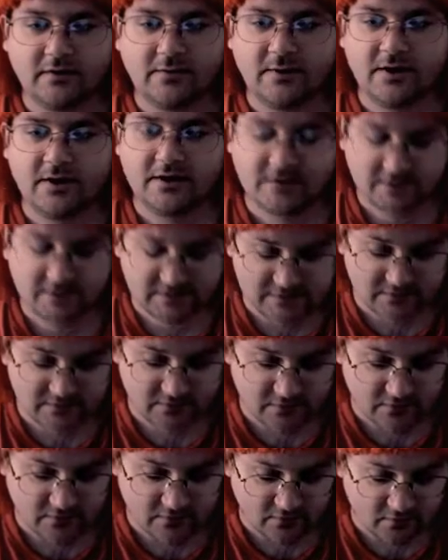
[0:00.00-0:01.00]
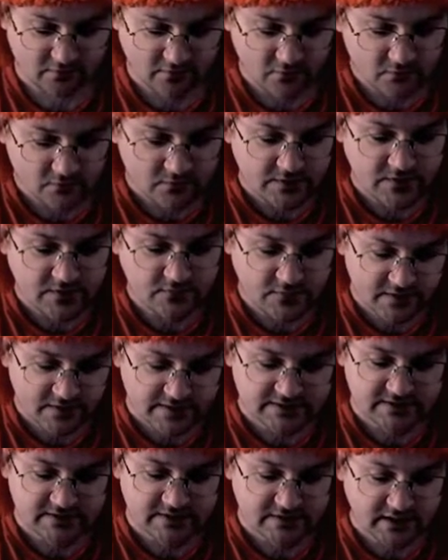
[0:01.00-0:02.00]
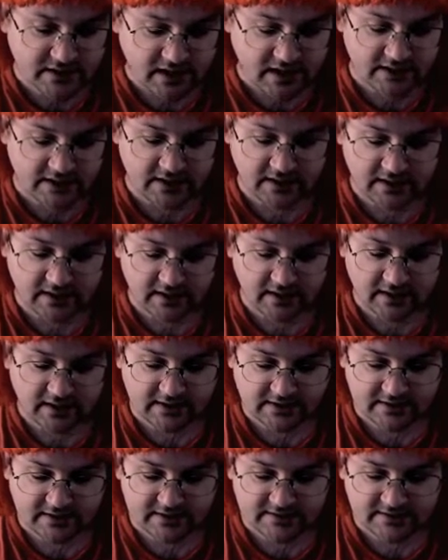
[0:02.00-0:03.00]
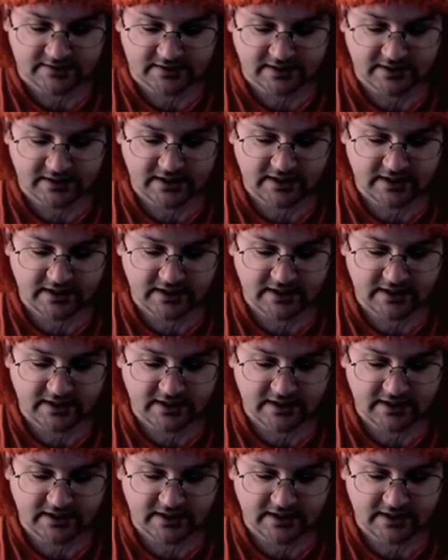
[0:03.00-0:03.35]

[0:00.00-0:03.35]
the bat, this is the only reason that I did not like this.